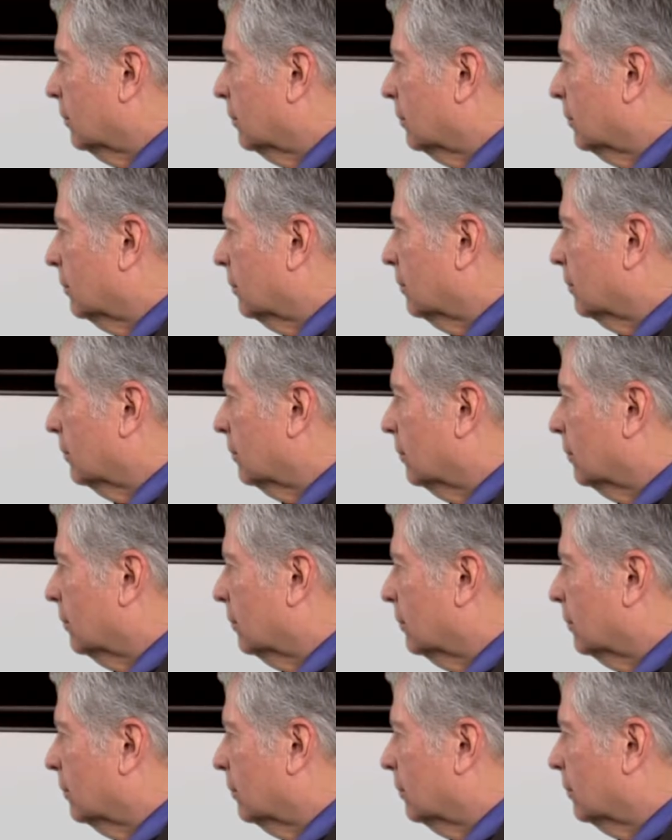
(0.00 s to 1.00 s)

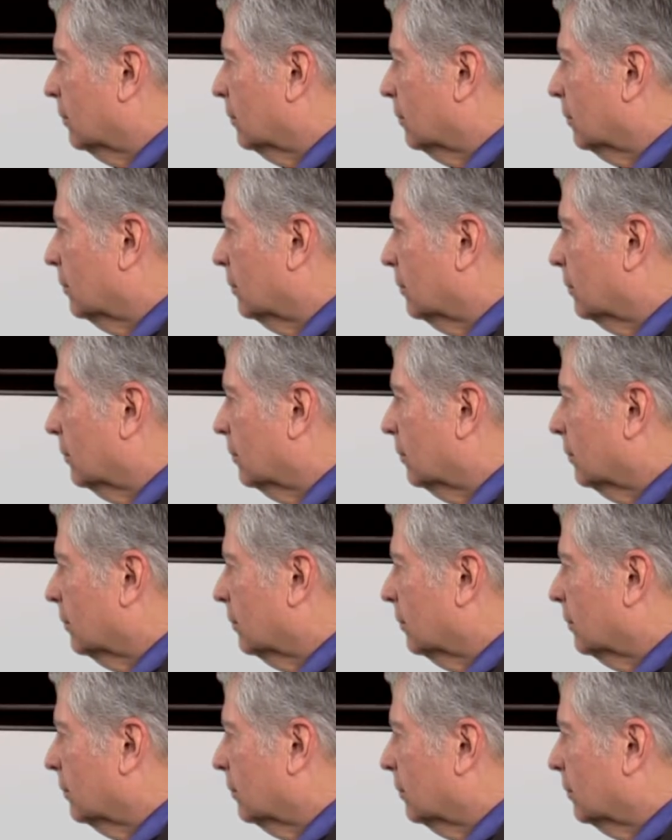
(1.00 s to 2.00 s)

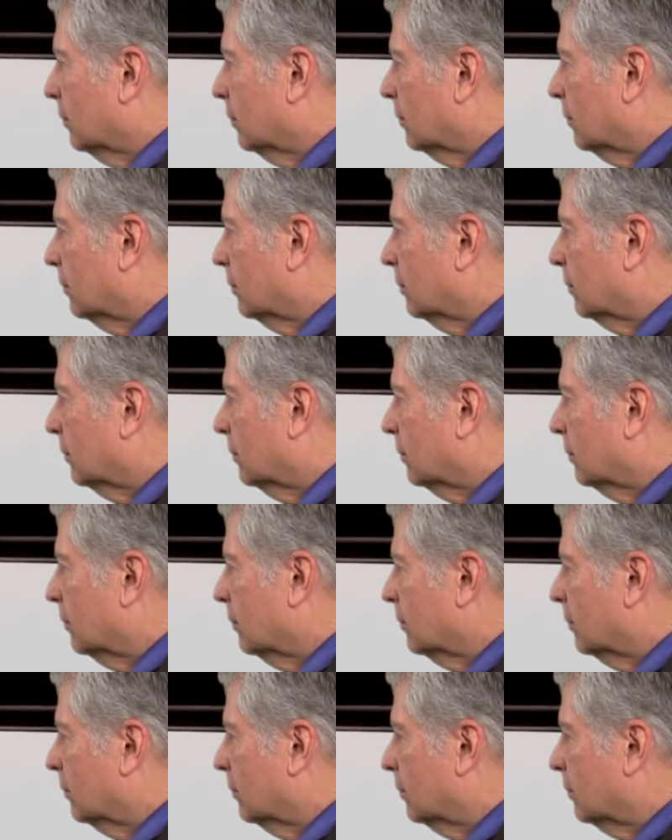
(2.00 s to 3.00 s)

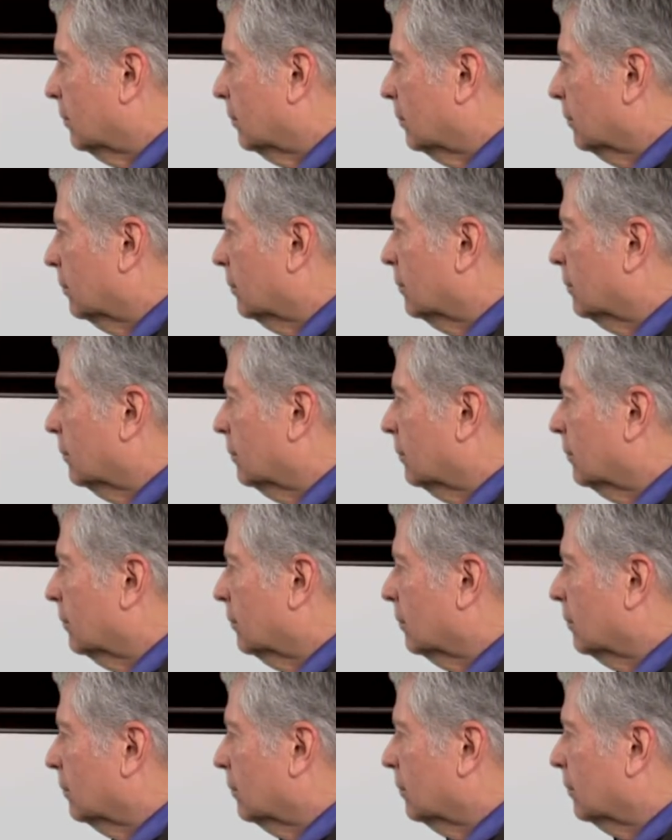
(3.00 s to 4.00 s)

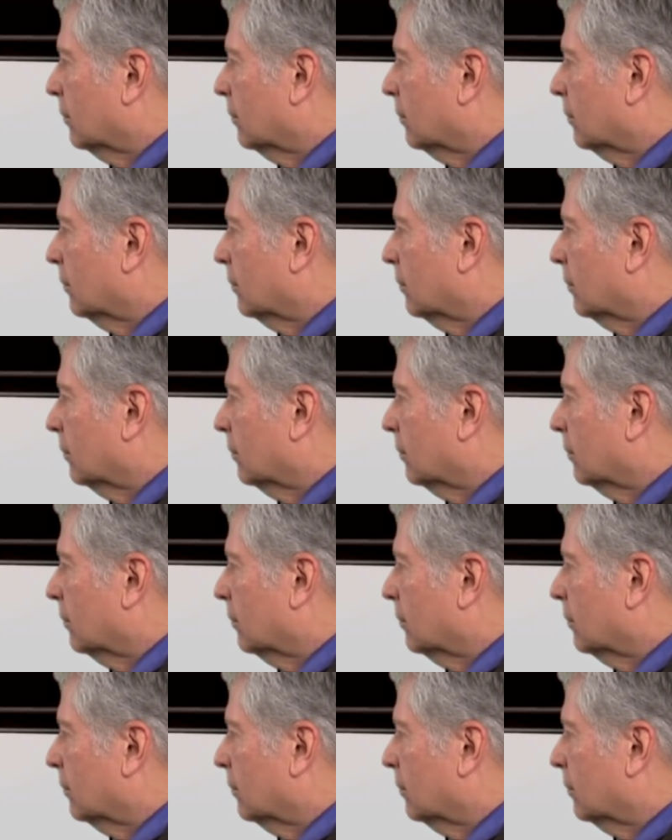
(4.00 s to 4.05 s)
The person shown says nothing.